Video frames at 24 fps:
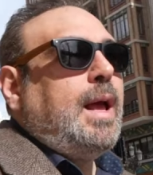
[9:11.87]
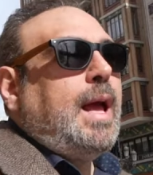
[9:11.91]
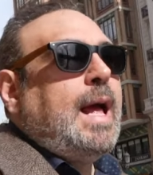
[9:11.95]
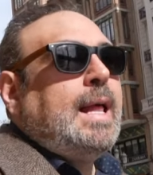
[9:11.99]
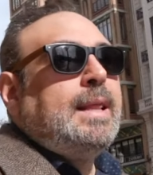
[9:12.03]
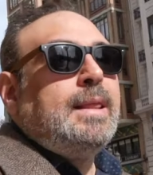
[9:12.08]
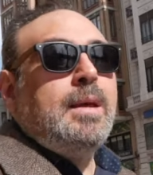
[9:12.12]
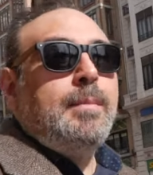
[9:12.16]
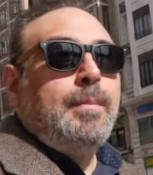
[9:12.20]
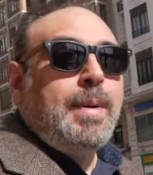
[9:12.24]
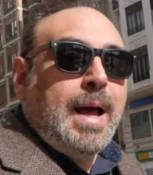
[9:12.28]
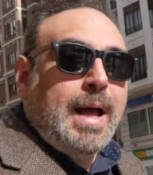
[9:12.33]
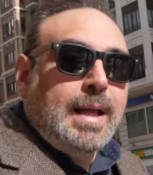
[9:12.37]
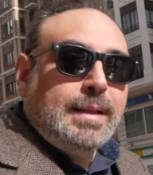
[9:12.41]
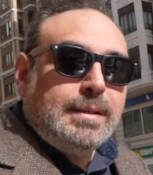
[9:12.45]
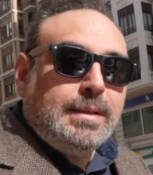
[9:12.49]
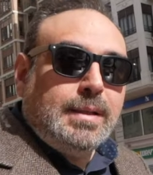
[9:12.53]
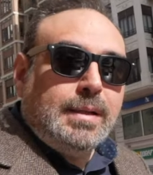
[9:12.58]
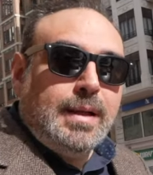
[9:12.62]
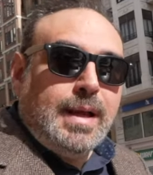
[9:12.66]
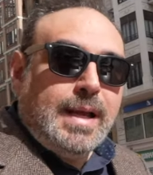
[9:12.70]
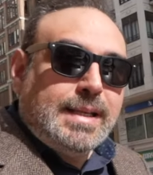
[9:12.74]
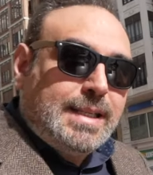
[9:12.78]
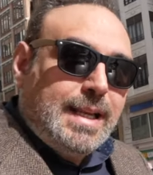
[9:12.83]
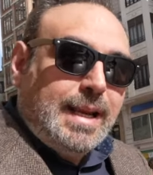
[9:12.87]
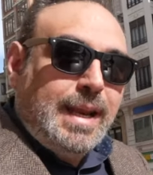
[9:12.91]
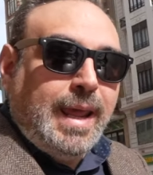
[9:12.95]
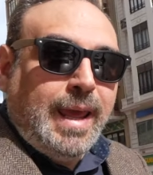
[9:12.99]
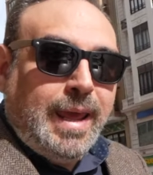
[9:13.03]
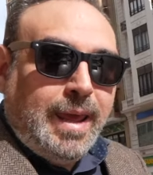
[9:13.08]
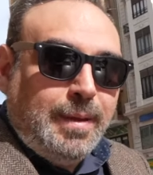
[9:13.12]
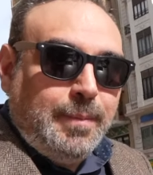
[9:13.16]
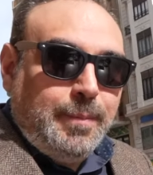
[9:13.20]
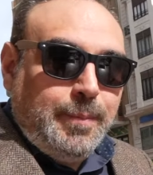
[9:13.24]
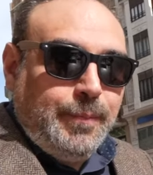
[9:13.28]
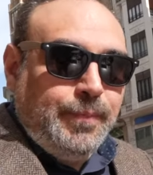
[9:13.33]
And the bat has a
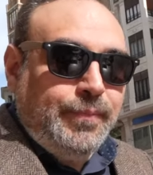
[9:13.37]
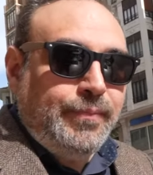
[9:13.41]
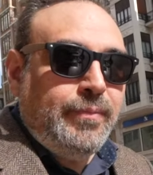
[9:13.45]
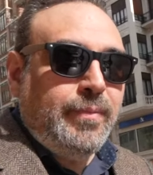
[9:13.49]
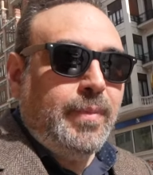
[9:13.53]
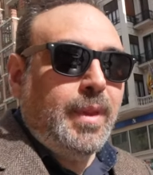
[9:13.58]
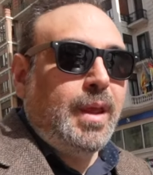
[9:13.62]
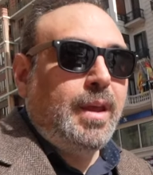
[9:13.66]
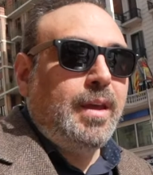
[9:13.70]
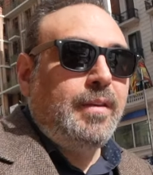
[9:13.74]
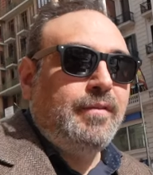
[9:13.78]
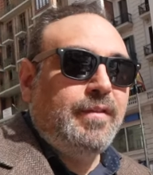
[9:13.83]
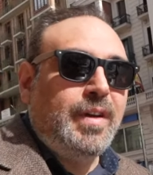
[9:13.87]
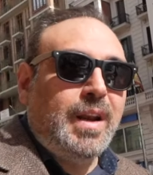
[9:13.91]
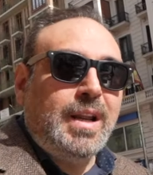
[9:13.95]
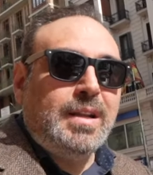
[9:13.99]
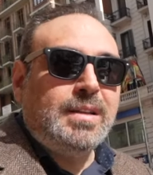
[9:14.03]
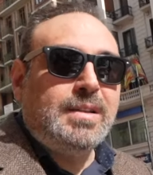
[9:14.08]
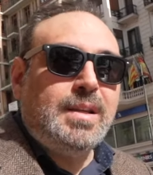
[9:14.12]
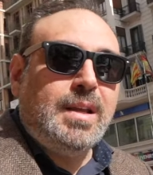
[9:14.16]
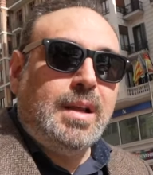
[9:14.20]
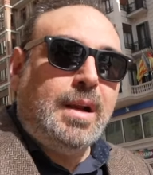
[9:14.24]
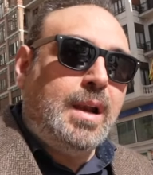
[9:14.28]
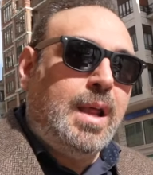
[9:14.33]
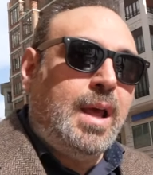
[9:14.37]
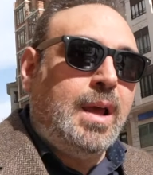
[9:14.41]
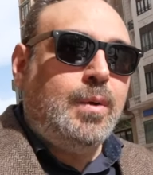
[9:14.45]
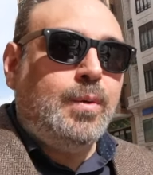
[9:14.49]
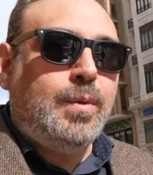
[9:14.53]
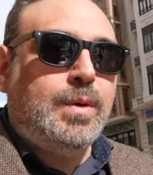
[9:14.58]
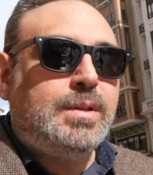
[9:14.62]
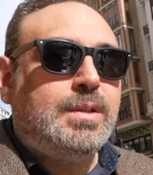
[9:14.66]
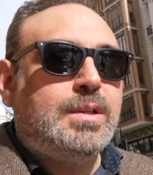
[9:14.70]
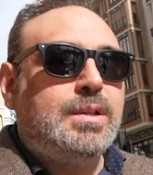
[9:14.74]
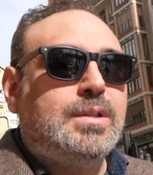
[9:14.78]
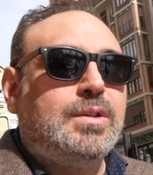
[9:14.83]
name. In Valencian
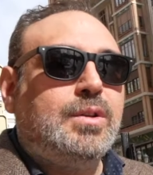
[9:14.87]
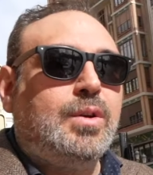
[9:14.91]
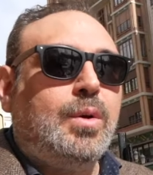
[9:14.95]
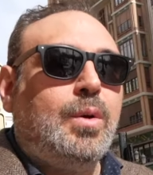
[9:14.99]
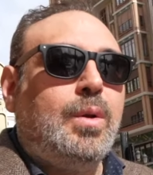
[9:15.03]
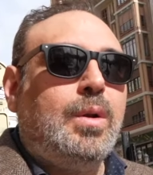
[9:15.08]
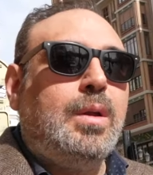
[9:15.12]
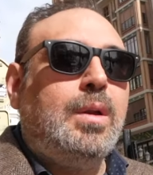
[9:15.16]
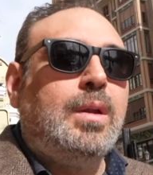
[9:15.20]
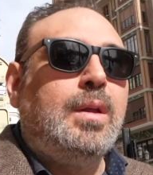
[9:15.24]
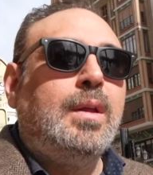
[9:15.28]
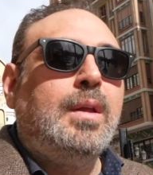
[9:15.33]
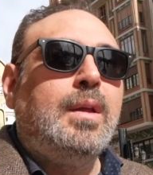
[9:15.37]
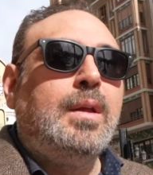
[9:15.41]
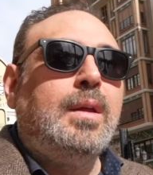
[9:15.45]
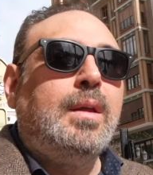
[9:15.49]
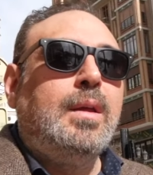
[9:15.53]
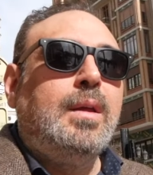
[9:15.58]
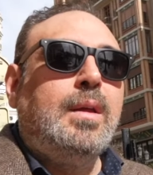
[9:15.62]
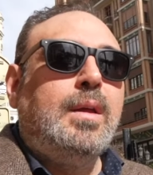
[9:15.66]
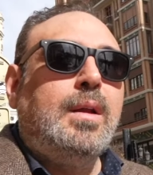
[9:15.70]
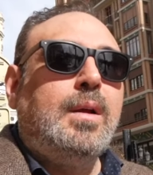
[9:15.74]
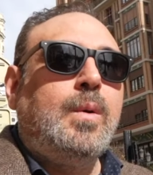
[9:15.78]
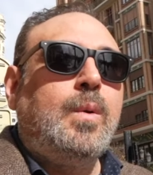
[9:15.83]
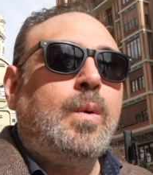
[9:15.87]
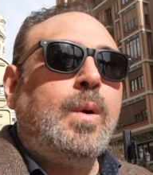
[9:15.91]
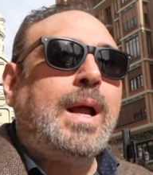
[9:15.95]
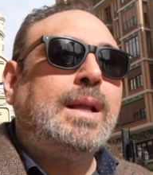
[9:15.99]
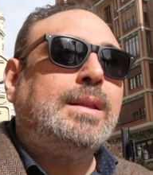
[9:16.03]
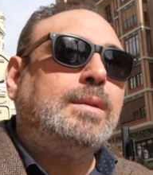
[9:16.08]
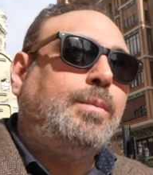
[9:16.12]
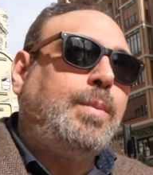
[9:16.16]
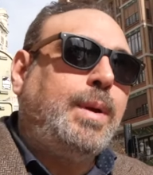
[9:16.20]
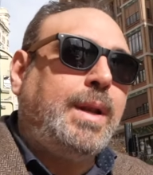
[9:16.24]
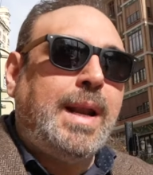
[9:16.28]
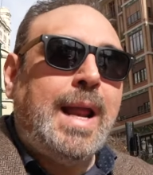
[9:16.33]
language, it's called rat
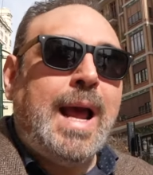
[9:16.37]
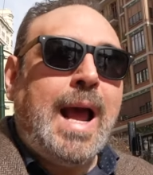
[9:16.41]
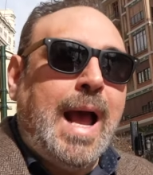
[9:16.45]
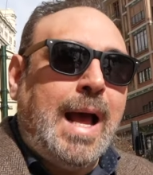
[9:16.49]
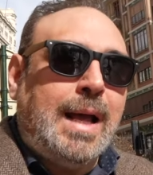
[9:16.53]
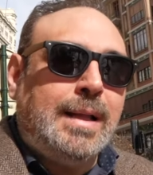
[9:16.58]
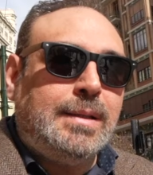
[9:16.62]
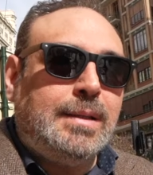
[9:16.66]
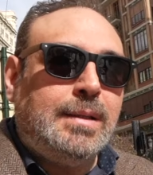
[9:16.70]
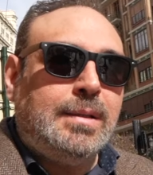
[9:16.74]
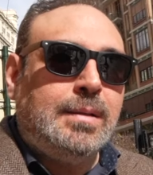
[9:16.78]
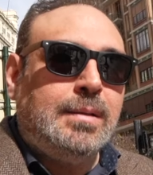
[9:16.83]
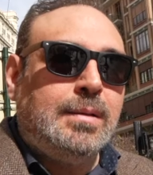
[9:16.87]
penat.